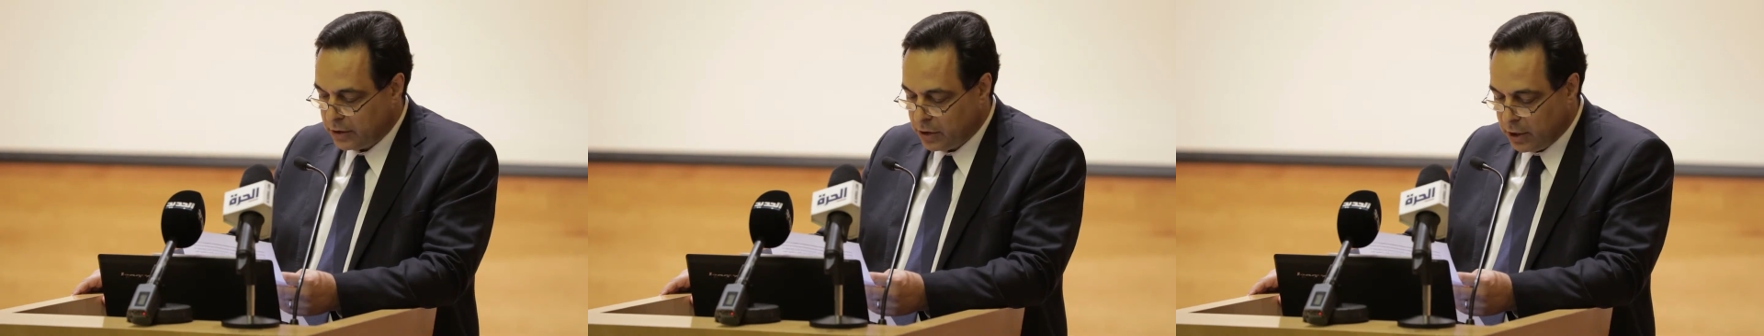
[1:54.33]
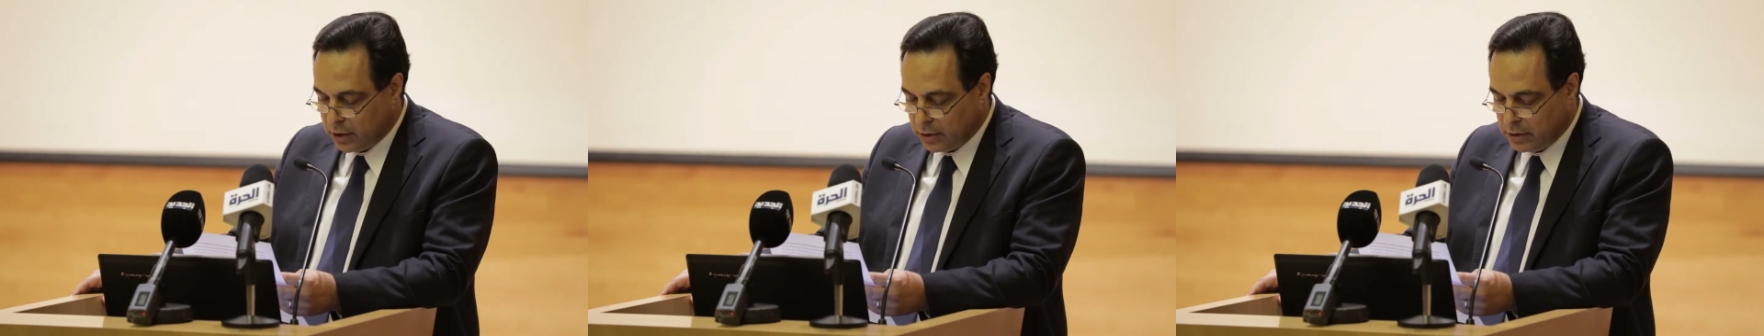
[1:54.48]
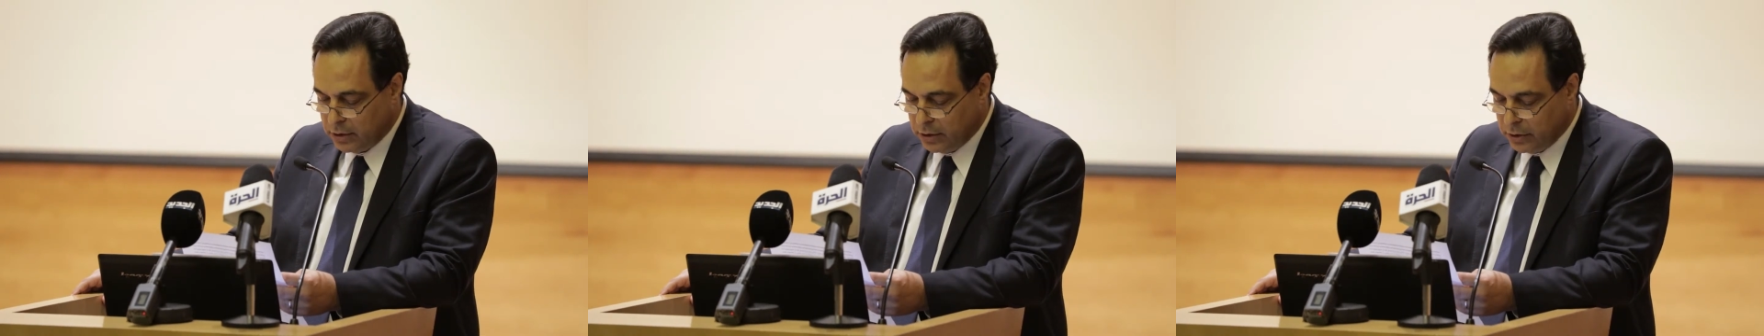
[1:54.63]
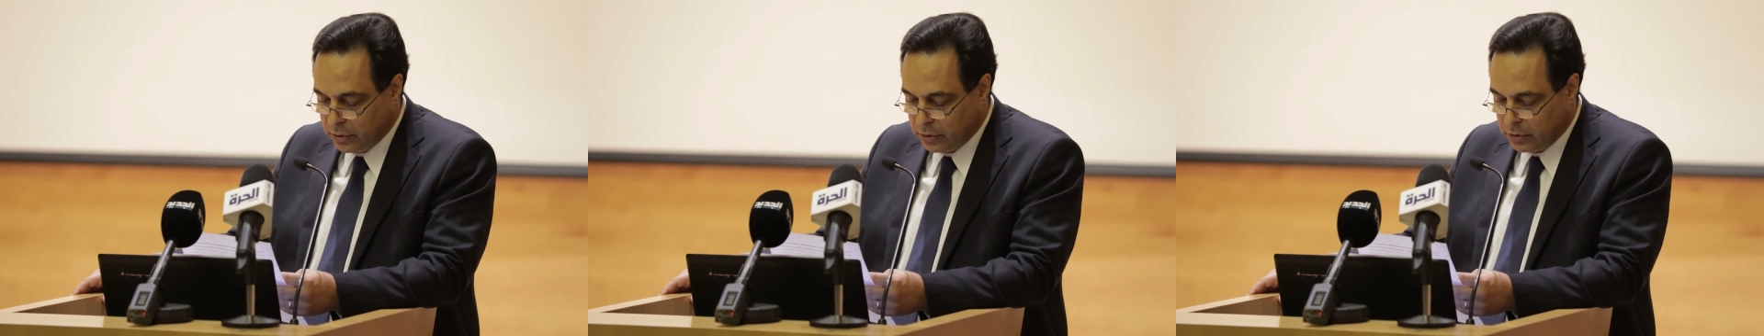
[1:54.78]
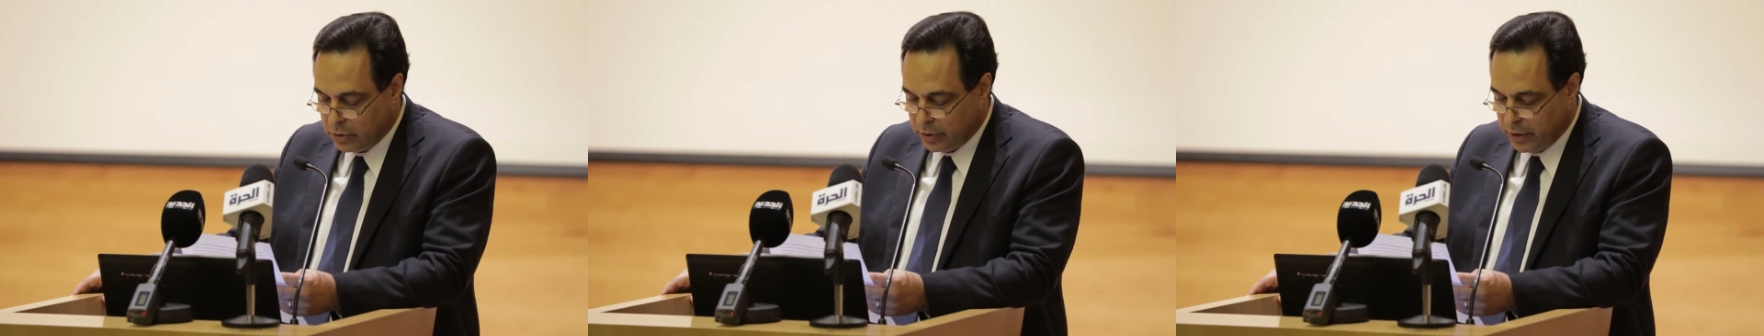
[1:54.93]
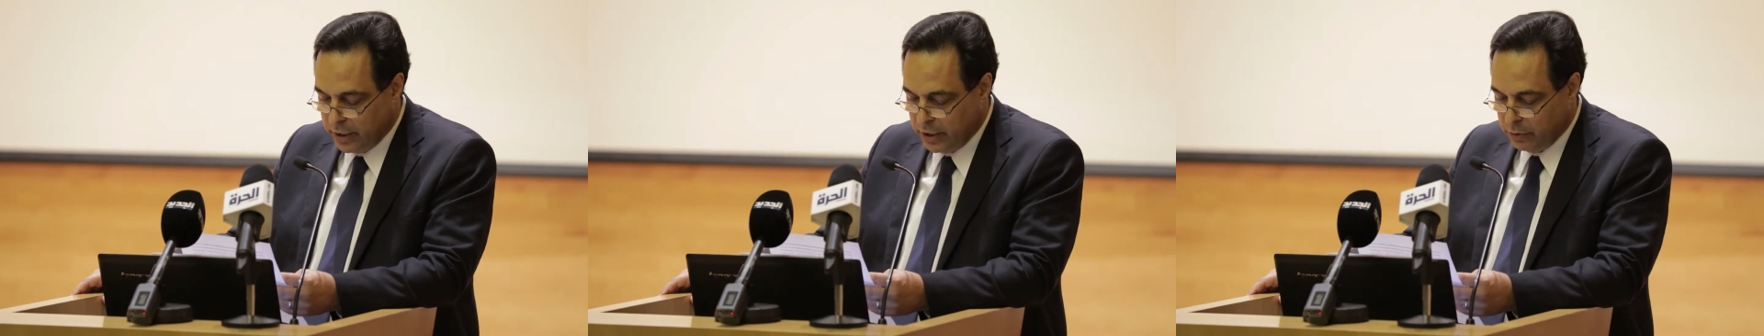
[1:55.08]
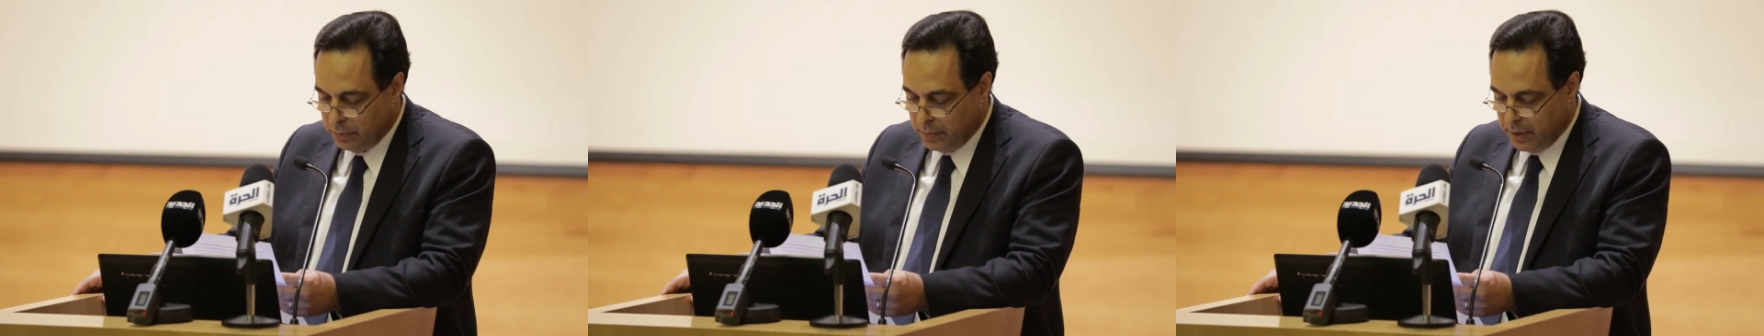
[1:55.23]
is not new to
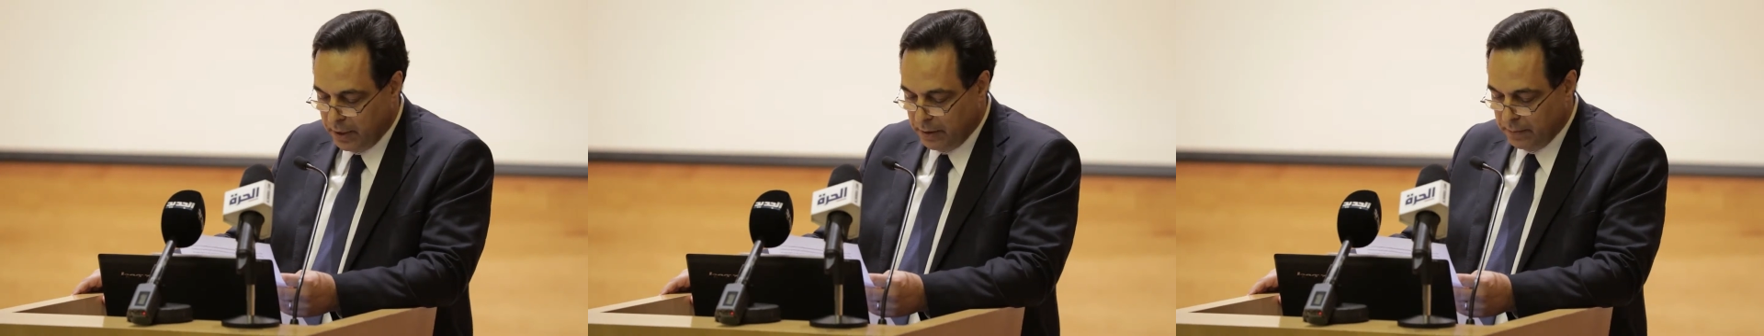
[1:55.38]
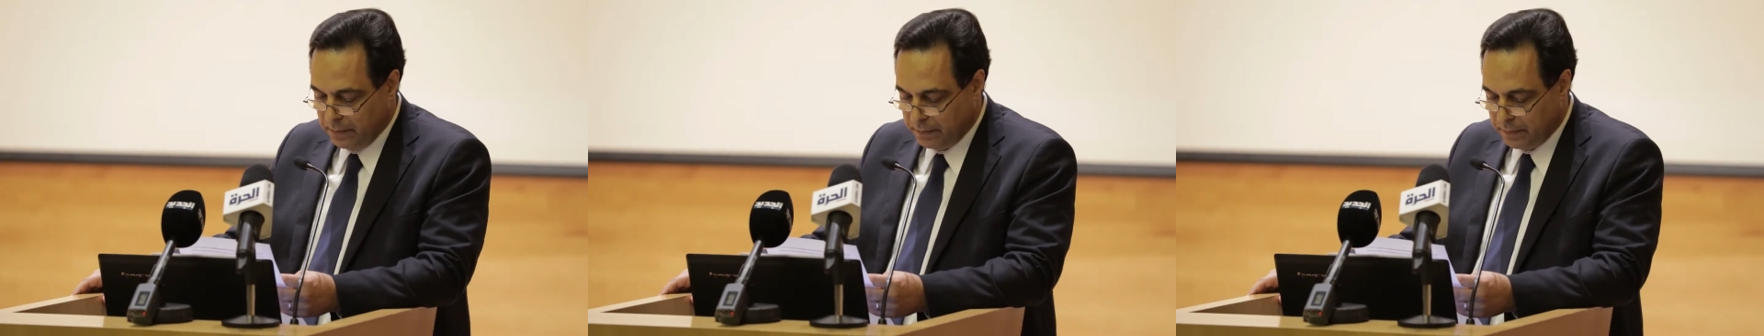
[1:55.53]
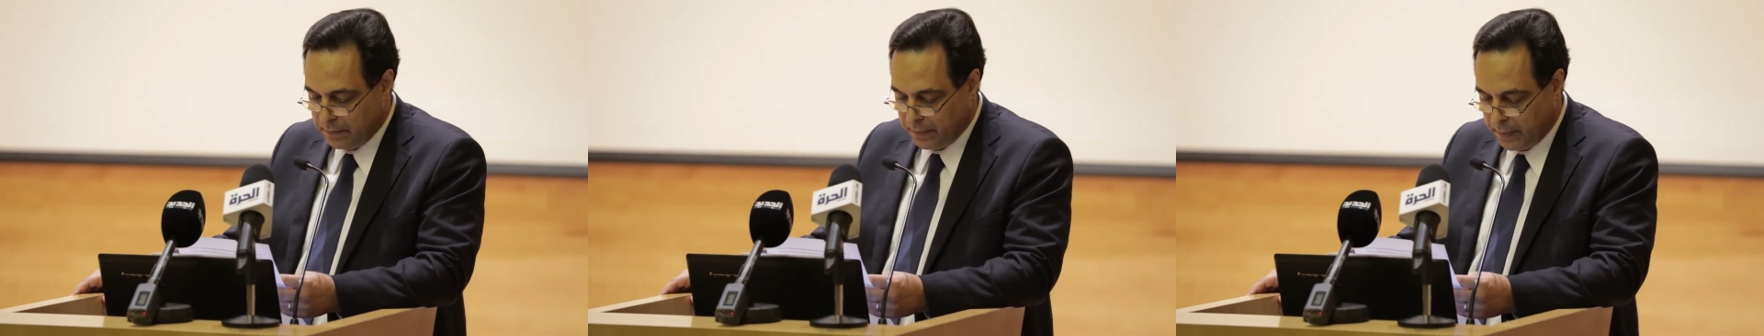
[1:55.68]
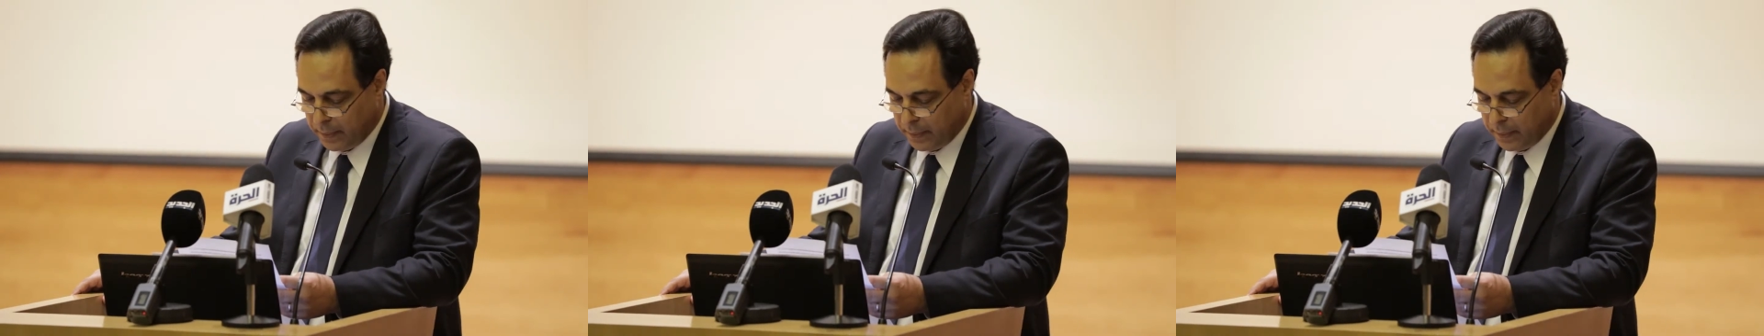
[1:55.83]
AUB.